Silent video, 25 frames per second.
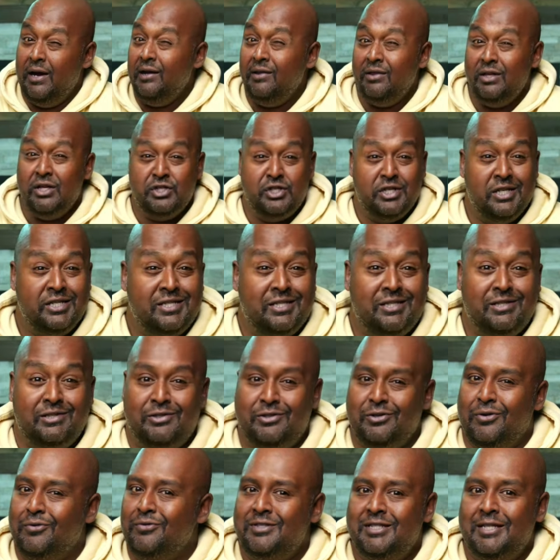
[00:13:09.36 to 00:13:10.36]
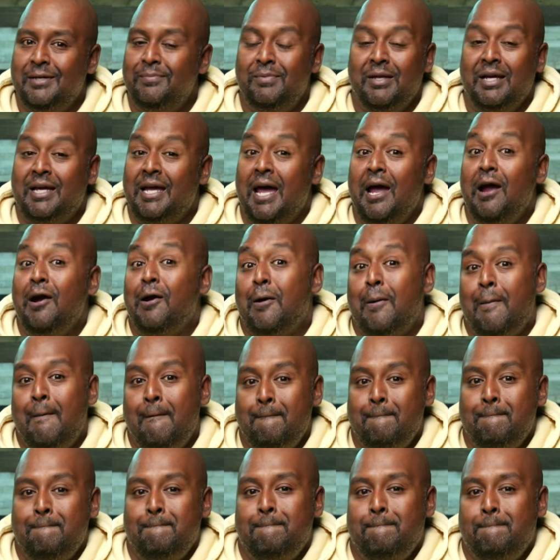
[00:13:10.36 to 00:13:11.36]
frankly just don't seem to
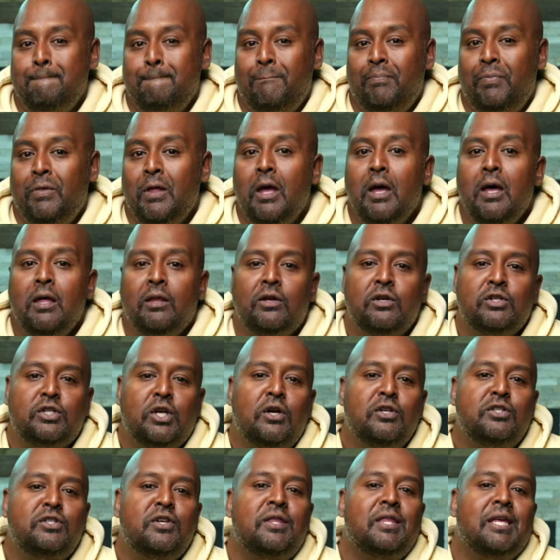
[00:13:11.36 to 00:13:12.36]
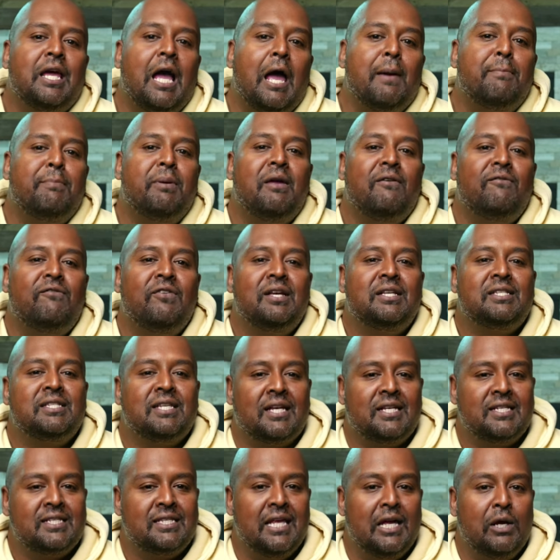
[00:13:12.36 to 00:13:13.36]
care. There's also the
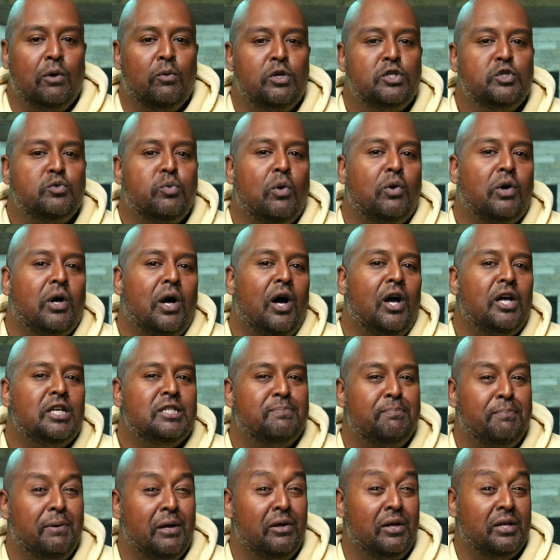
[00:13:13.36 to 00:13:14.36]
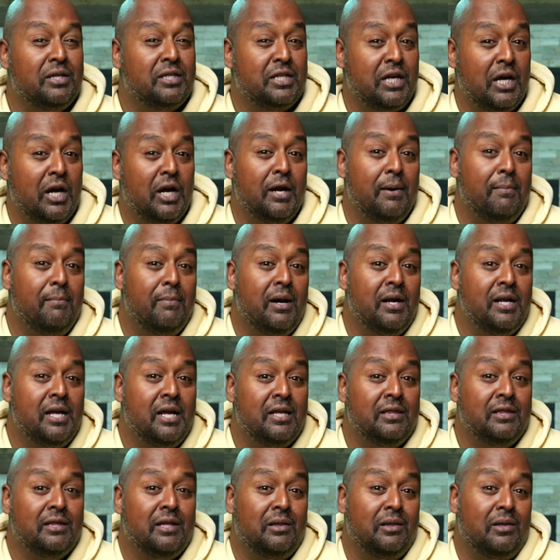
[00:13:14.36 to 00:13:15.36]
IPv6 thing, which will cost Bell a ton of
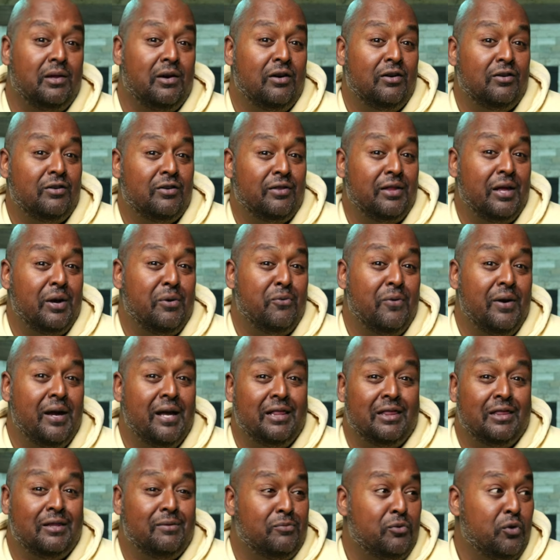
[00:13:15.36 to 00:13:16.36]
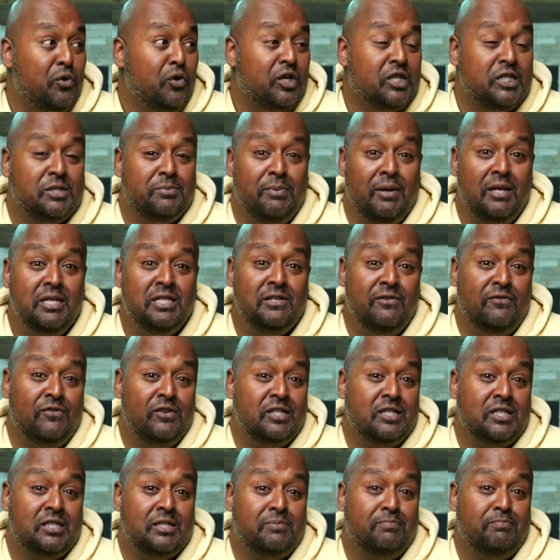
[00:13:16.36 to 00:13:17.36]
money, and the longer they wait, the more
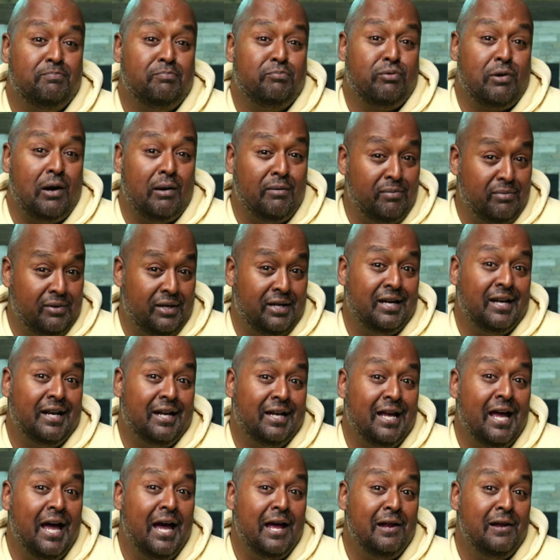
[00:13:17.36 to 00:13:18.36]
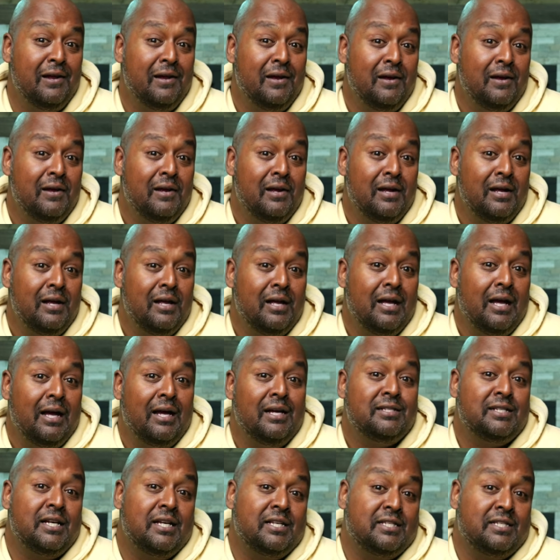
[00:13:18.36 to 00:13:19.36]
expensive it's probably going to get.
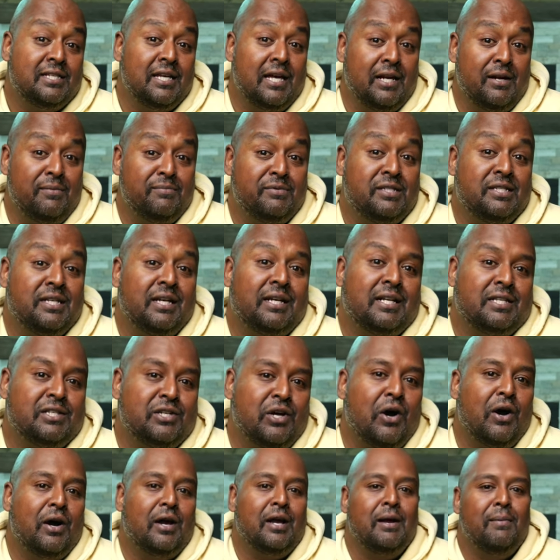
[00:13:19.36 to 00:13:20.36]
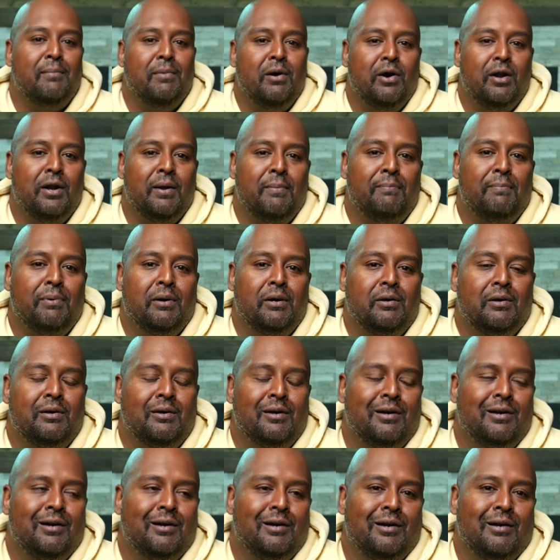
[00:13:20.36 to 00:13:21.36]
As I said, I'm sick of talking about it,
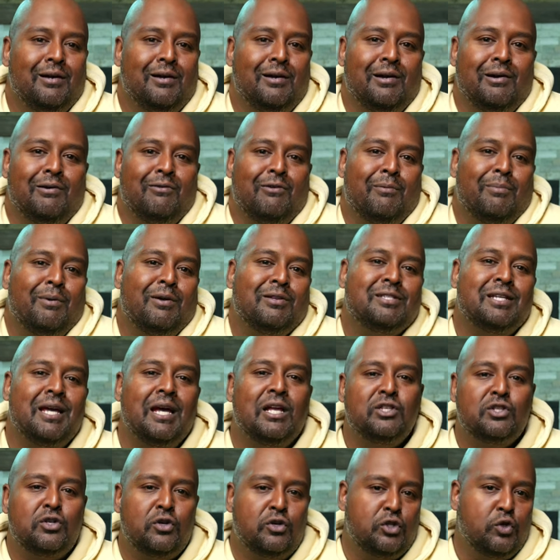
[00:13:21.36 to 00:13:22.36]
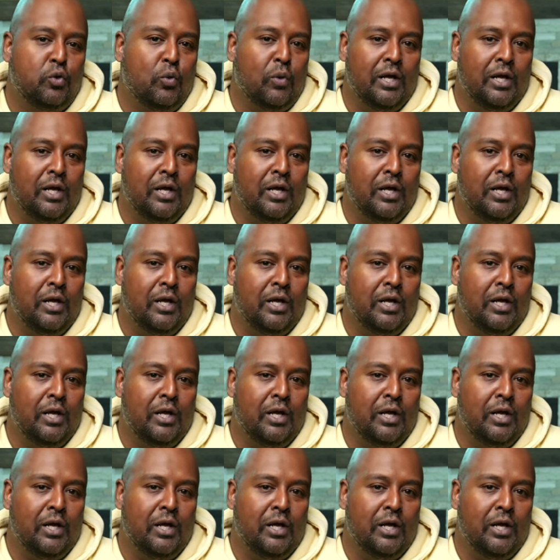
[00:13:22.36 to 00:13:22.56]
but we're about to enter